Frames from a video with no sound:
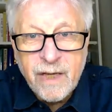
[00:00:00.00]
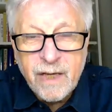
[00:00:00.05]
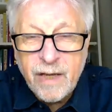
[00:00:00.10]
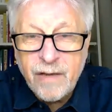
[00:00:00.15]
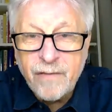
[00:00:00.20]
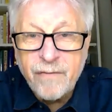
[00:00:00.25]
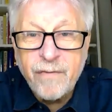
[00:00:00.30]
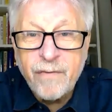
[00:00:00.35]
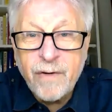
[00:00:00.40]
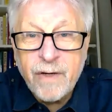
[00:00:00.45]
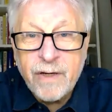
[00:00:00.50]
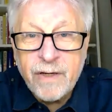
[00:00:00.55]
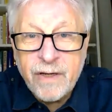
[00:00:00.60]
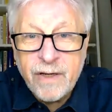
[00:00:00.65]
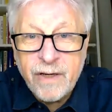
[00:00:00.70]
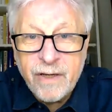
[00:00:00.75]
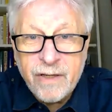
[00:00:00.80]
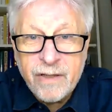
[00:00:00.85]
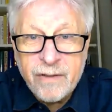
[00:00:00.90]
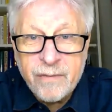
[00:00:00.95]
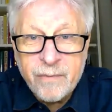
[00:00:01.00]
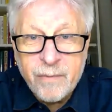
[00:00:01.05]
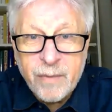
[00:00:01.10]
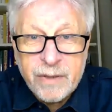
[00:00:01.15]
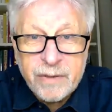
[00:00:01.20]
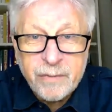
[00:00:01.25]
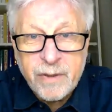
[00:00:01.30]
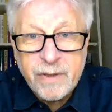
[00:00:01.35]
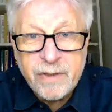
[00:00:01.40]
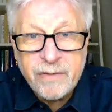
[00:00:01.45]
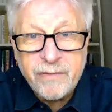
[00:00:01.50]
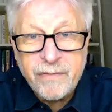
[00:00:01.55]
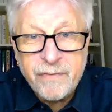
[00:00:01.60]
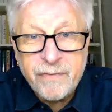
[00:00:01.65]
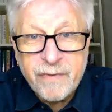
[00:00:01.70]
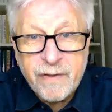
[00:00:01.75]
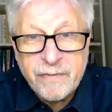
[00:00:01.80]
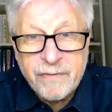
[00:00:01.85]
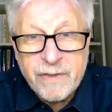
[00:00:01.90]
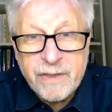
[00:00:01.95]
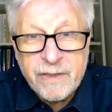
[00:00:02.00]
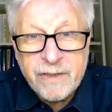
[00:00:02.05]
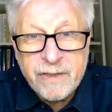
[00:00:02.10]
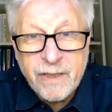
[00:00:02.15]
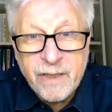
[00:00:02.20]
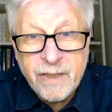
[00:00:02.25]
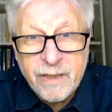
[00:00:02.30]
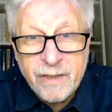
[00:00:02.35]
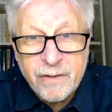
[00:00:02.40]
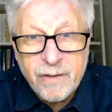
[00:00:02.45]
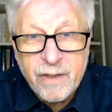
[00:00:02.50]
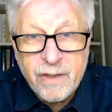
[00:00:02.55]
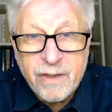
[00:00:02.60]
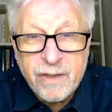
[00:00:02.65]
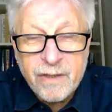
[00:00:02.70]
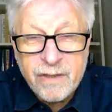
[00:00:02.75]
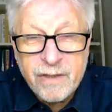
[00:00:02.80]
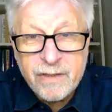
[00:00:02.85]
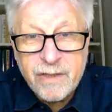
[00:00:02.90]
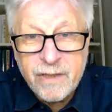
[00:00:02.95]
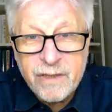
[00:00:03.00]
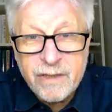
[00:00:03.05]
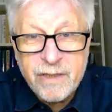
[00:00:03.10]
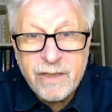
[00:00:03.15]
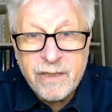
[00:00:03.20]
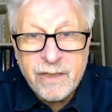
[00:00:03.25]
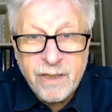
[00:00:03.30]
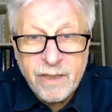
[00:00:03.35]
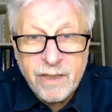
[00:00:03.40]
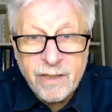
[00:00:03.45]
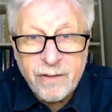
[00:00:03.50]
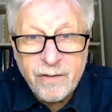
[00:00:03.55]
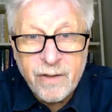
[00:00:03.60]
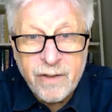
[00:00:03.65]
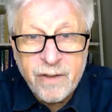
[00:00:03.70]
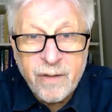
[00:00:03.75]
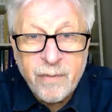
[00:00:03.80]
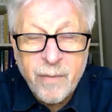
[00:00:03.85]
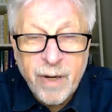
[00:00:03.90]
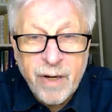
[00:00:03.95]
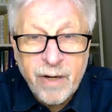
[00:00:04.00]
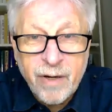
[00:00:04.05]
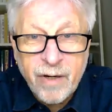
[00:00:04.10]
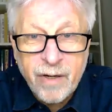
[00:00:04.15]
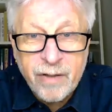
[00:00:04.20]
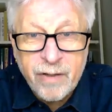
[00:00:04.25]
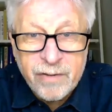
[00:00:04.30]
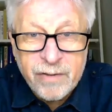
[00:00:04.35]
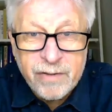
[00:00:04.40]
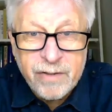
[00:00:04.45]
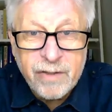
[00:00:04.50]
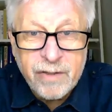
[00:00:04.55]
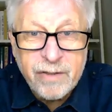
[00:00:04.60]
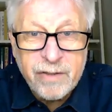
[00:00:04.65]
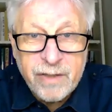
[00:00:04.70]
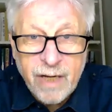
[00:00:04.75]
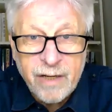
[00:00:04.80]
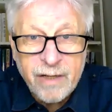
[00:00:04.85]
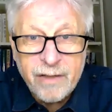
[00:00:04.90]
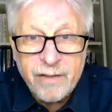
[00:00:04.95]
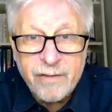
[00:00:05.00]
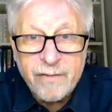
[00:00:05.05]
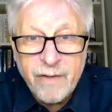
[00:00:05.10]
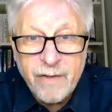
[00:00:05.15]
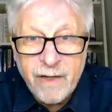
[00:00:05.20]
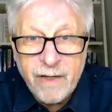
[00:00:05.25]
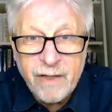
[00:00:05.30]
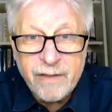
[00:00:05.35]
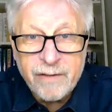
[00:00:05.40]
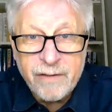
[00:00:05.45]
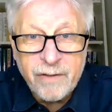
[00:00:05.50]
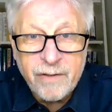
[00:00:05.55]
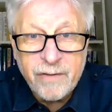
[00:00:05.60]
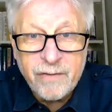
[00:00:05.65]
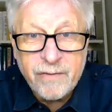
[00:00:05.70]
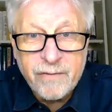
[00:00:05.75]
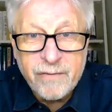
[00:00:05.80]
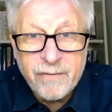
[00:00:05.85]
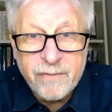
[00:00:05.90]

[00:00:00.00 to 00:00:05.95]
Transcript: Every day, between 1,500 and 1,600 Americans die of cancer.